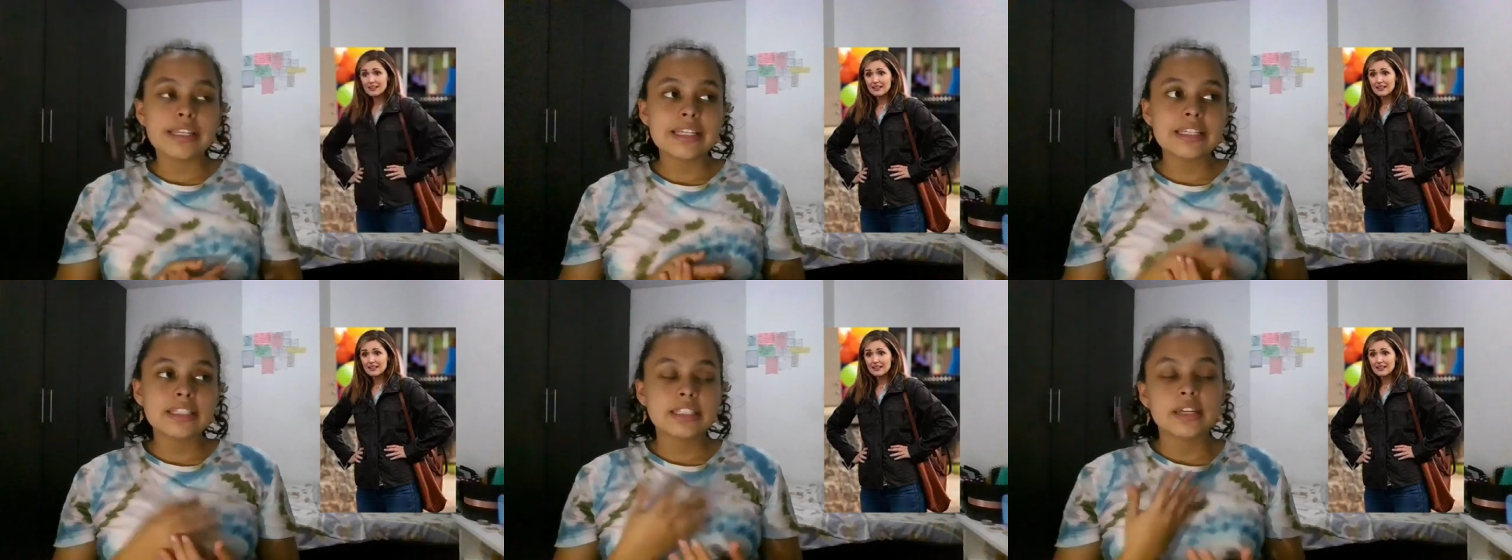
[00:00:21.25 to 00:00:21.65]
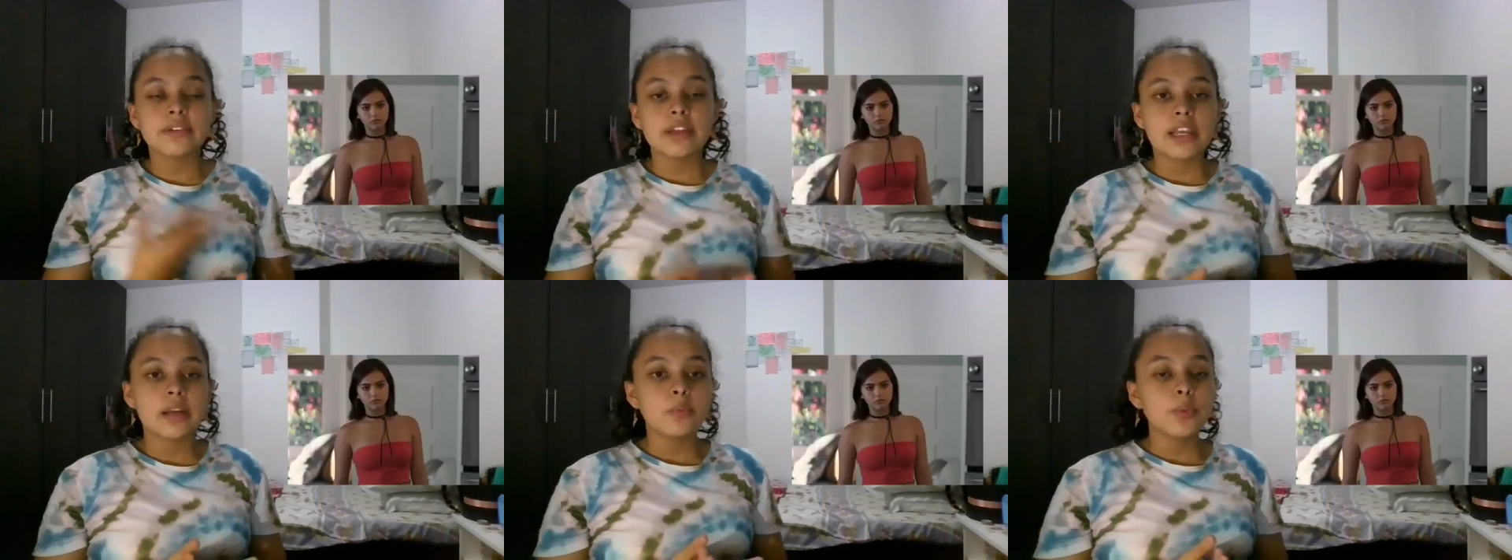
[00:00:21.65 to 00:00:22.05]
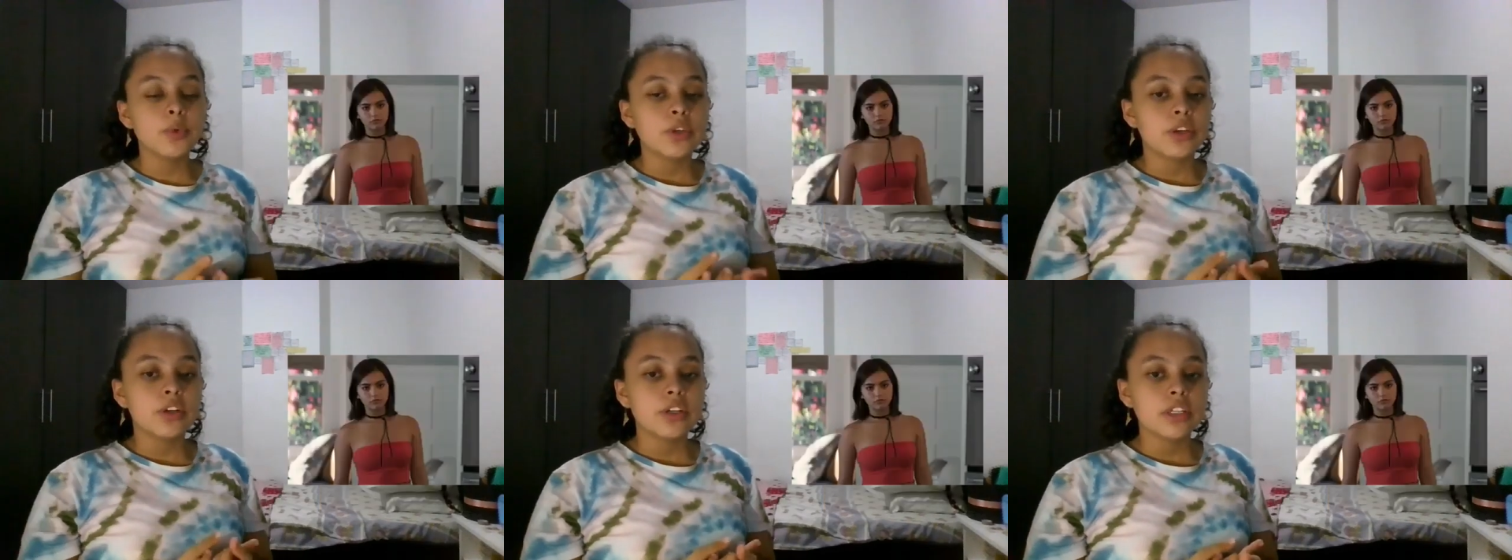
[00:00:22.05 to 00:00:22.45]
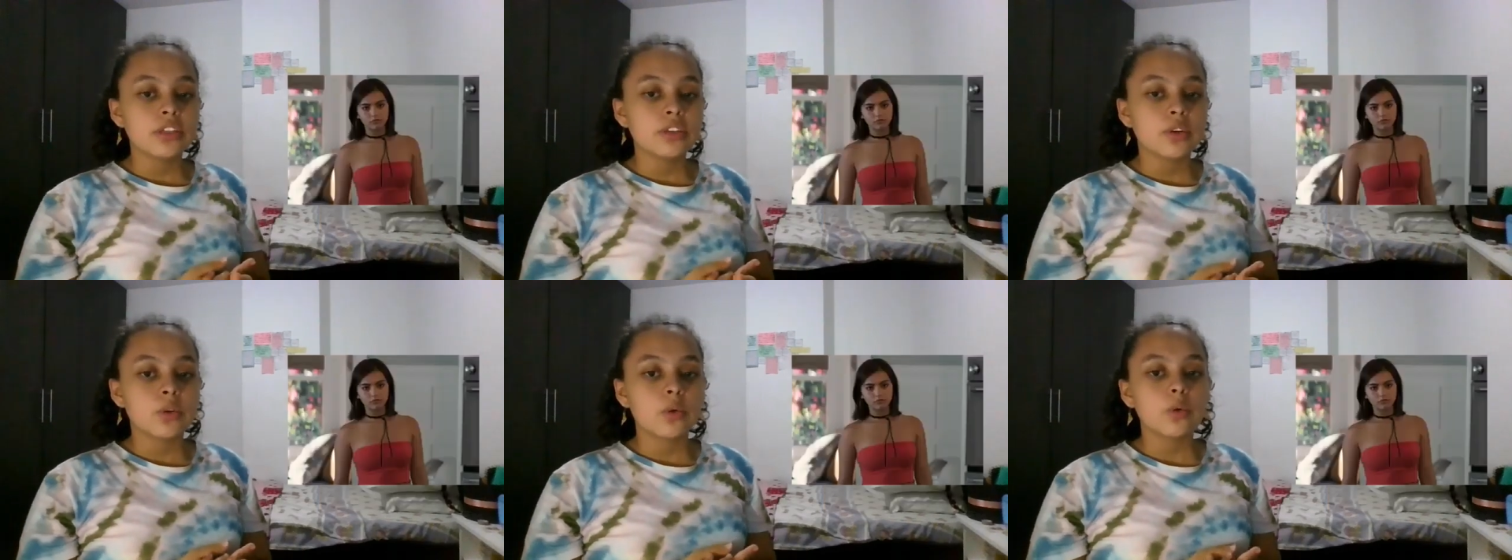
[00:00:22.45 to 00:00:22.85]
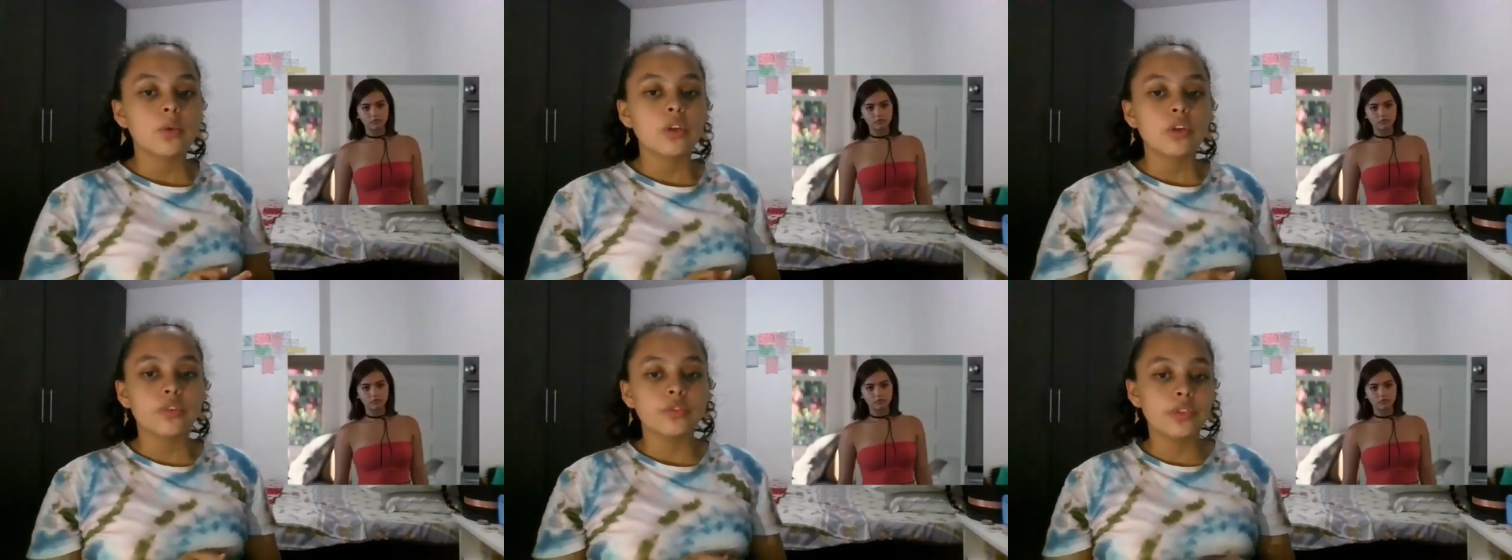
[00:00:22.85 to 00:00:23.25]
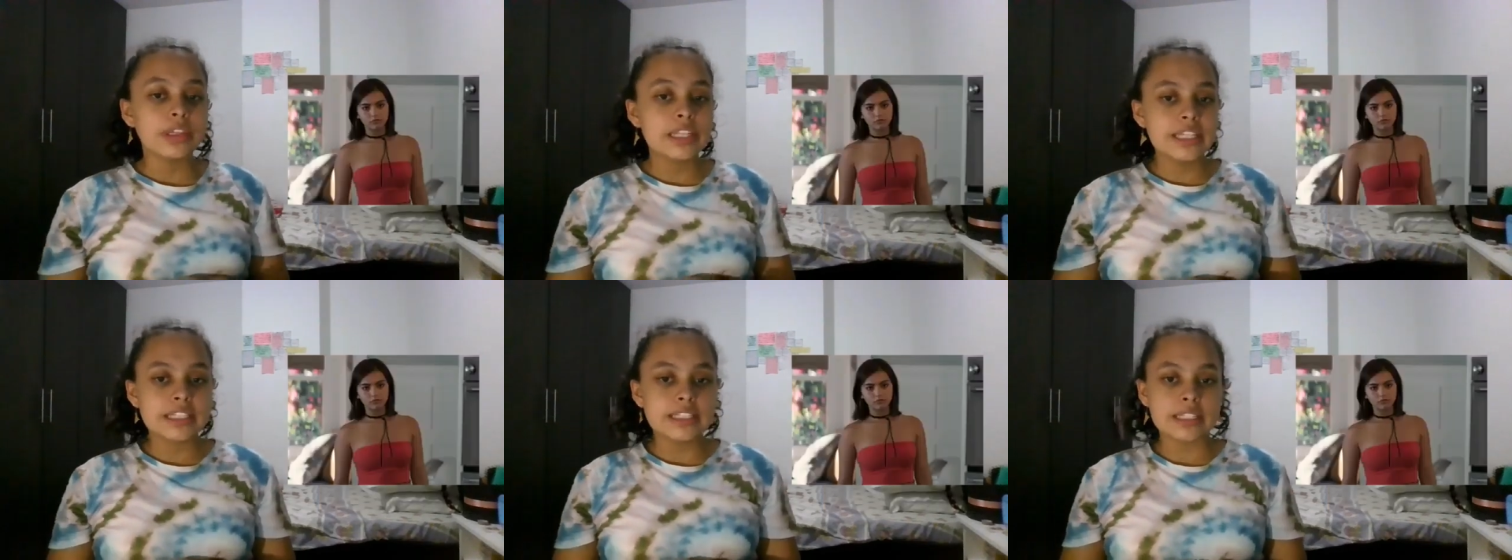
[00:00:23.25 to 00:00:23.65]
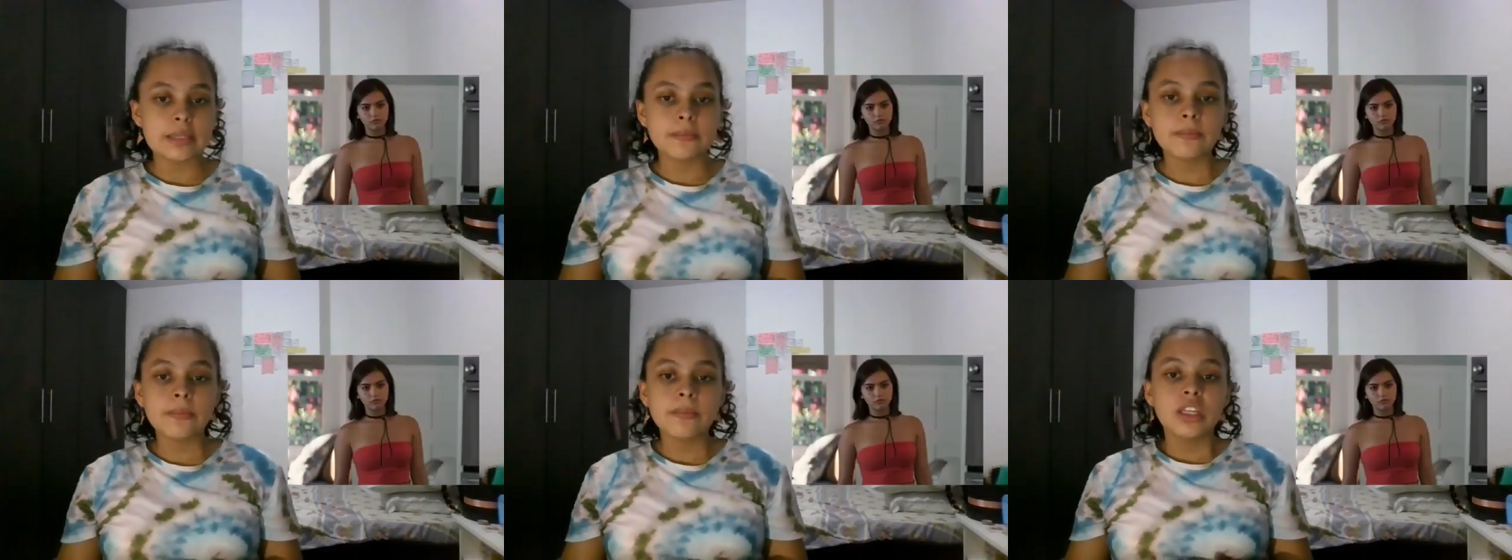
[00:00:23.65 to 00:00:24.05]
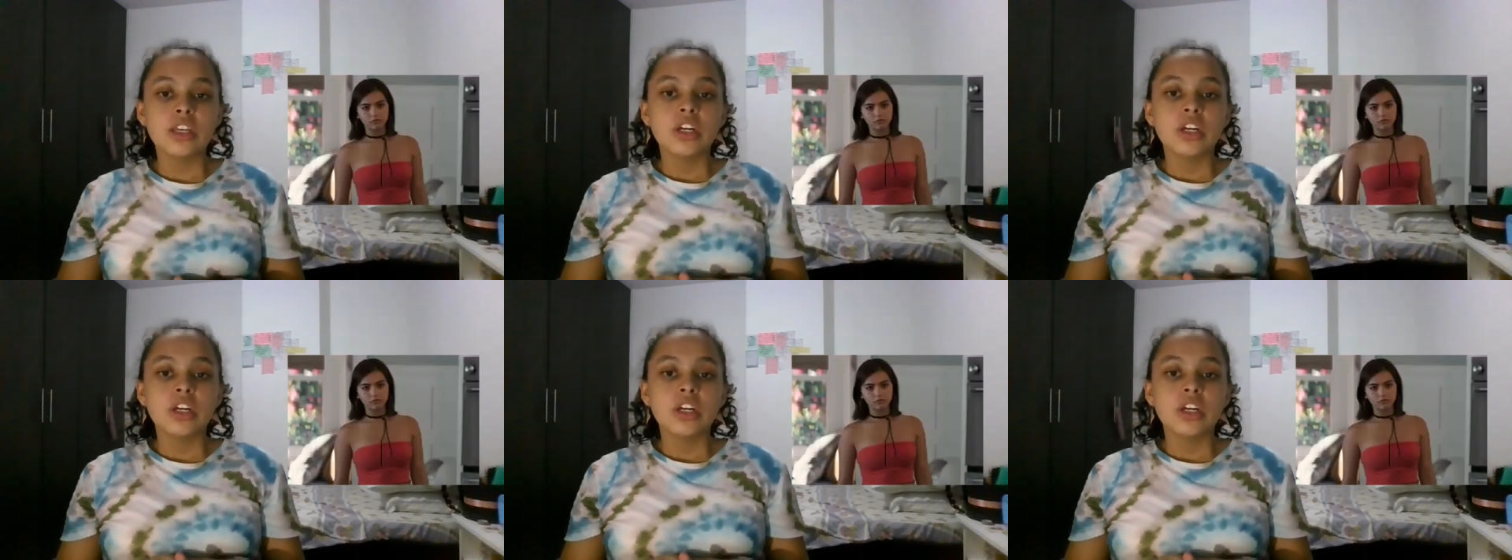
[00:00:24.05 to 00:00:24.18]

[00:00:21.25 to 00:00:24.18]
Isabella Mooner in the role of Lizzie,